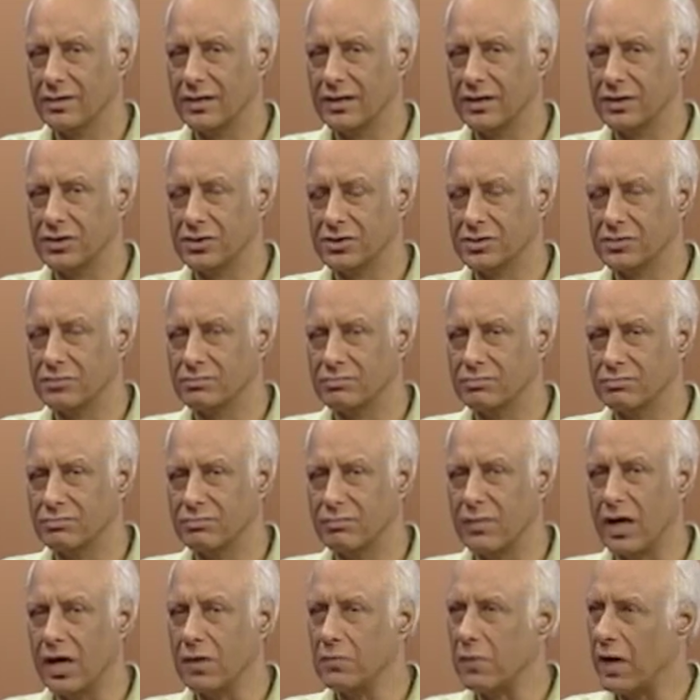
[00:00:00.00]
that
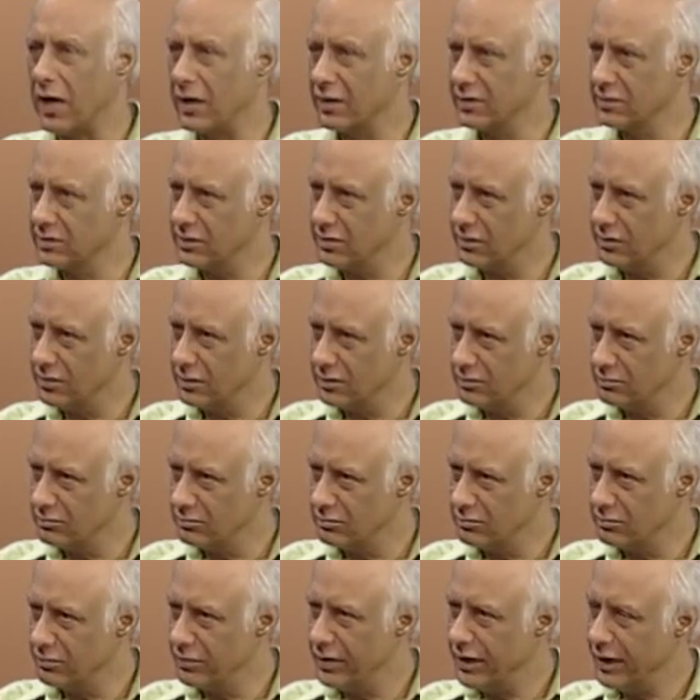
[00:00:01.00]

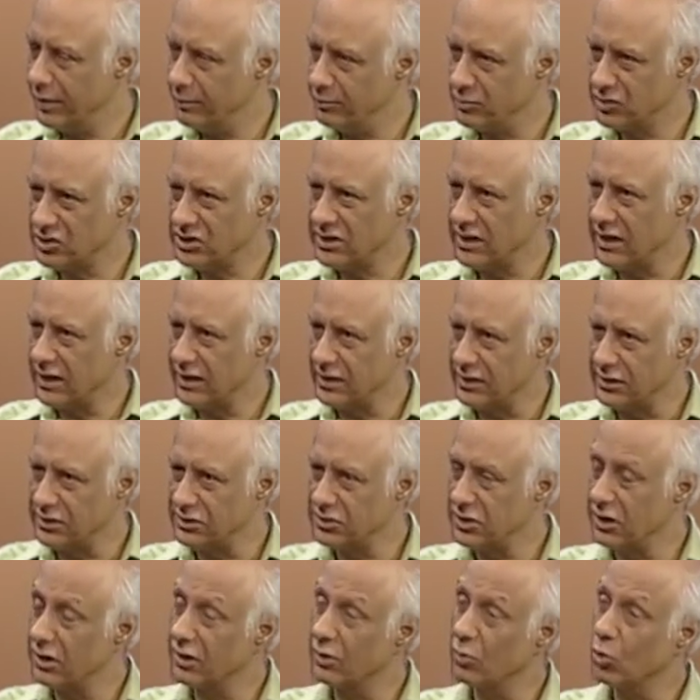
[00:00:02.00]
Mahabharata-named
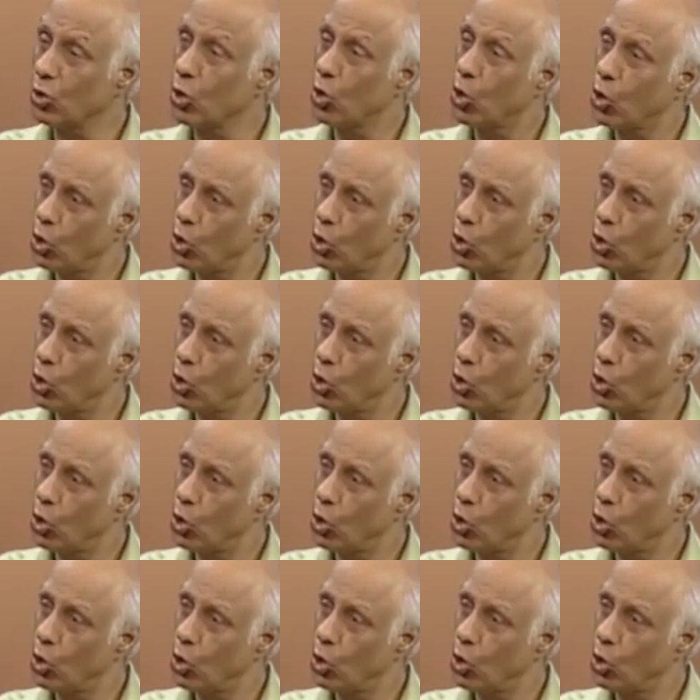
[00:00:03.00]
sites are